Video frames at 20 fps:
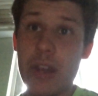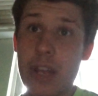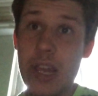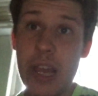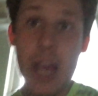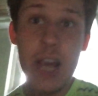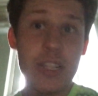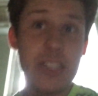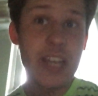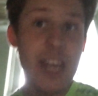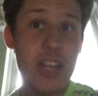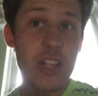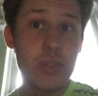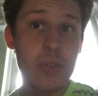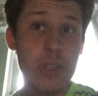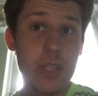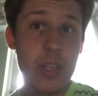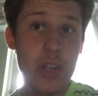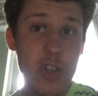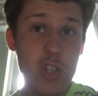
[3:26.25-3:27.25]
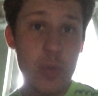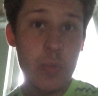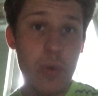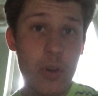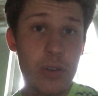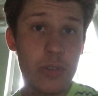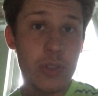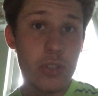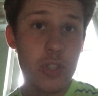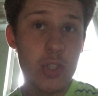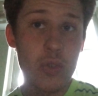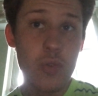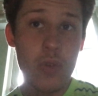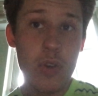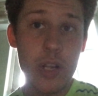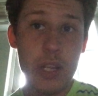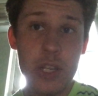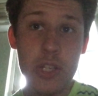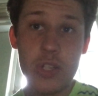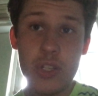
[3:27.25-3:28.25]
He has actually a huge part in this
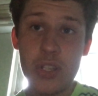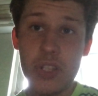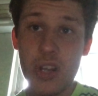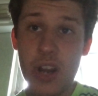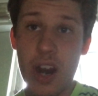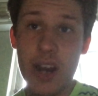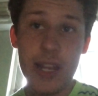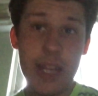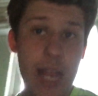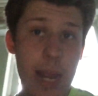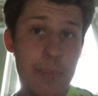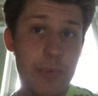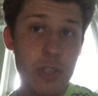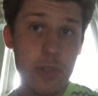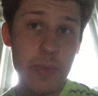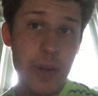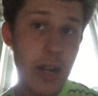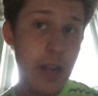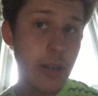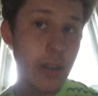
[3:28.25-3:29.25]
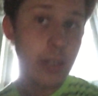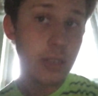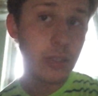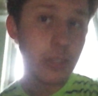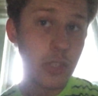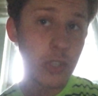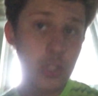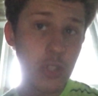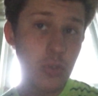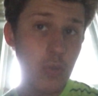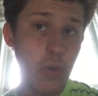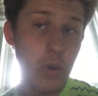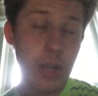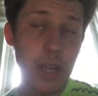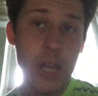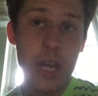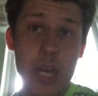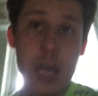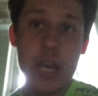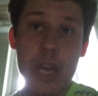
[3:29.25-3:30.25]
story. He's just not Captain America in this story.
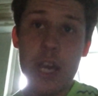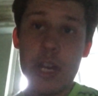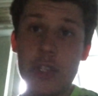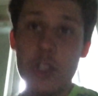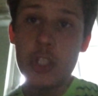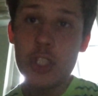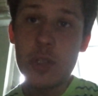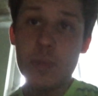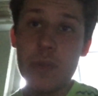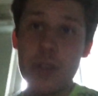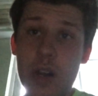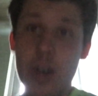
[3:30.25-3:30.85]
And just to be